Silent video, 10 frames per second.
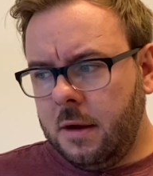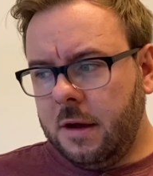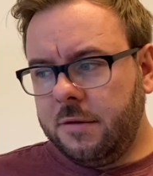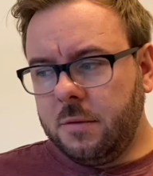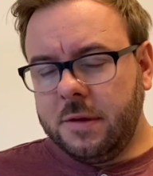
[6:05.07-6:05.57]

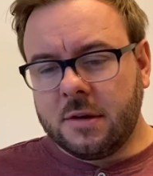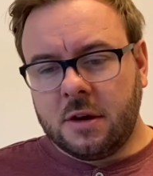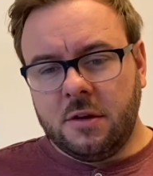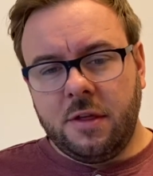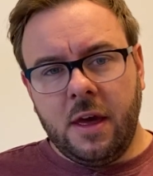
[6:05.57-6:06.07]
always a
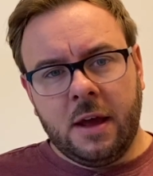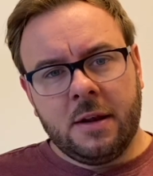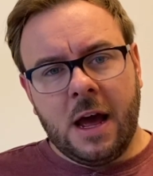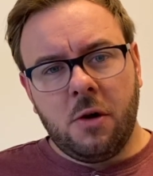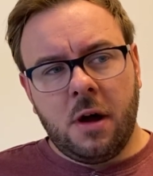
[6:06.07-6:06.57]
good thing.
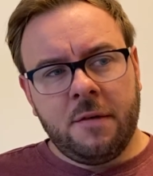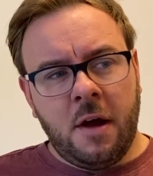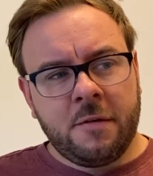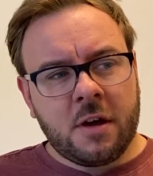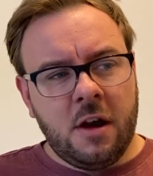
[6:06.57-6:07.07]
Now I
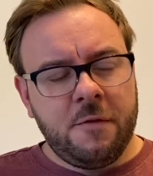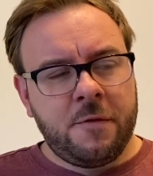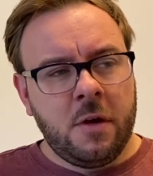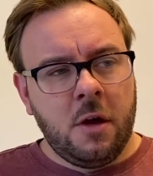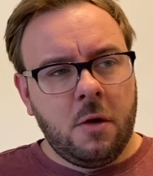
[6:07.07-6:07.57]
kind of
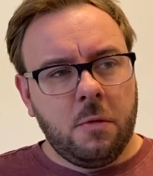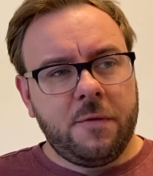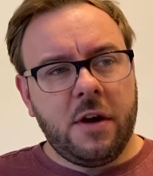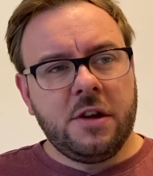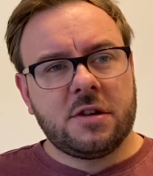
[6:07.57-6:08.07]
was
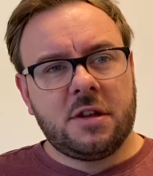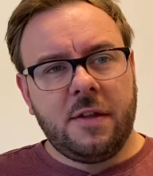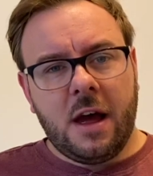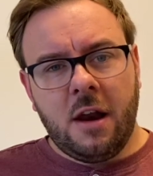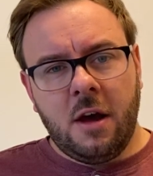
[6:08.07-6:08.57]
very interested in
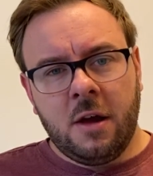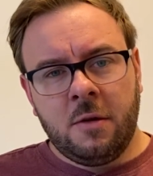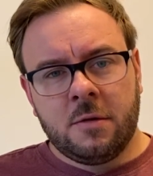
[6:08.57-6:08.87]
that, and I